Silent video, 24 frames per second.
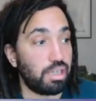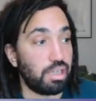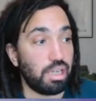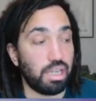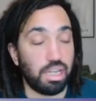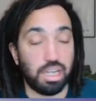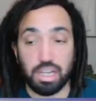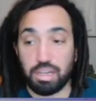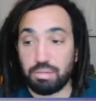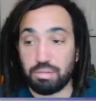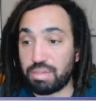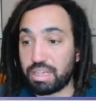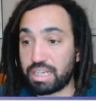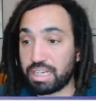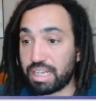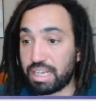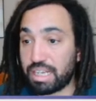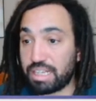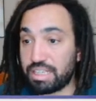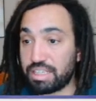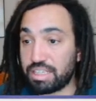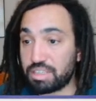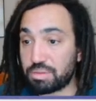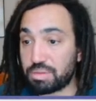Um,
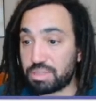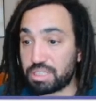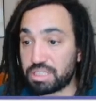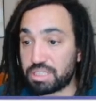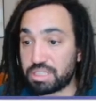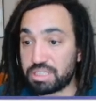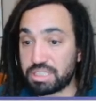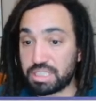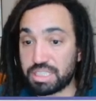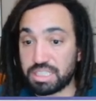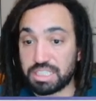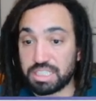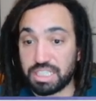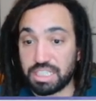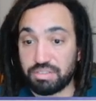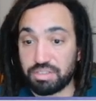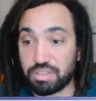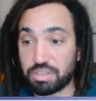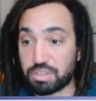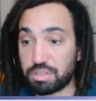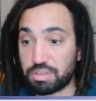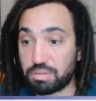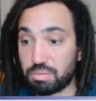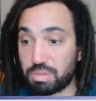again, this question says give
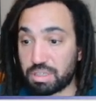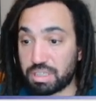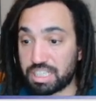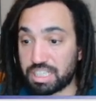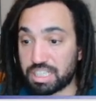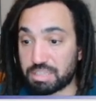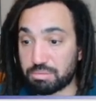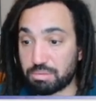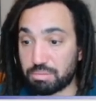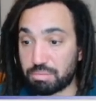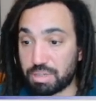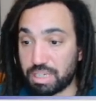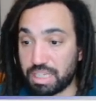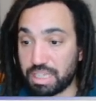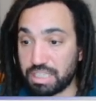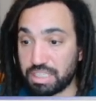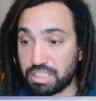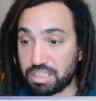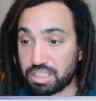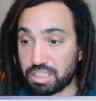it to one decimal place,